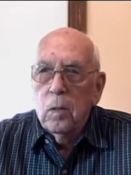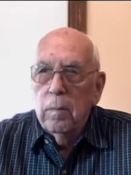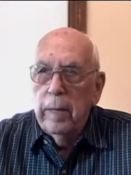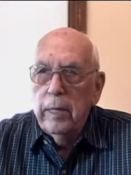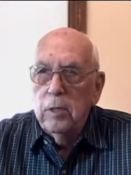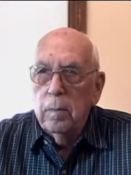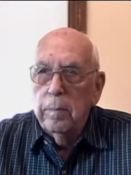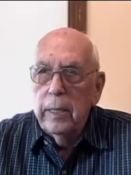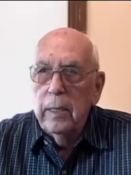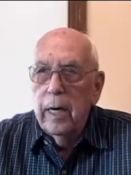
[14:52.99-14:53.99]
made some
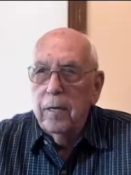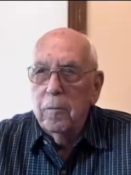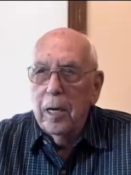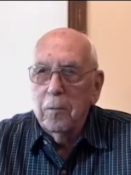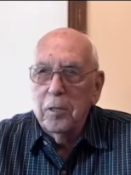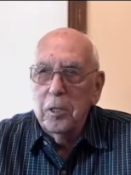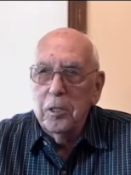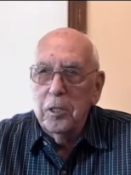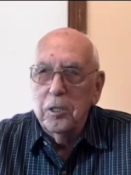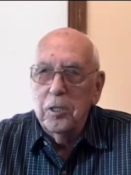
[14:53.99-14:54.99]
midnight
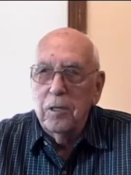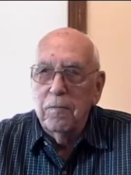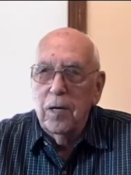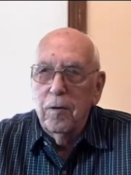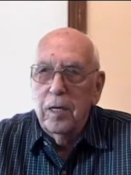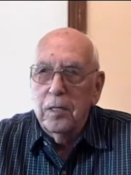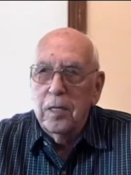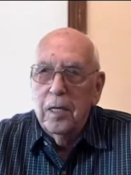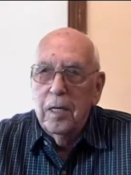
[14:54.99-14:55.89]
requisitions of various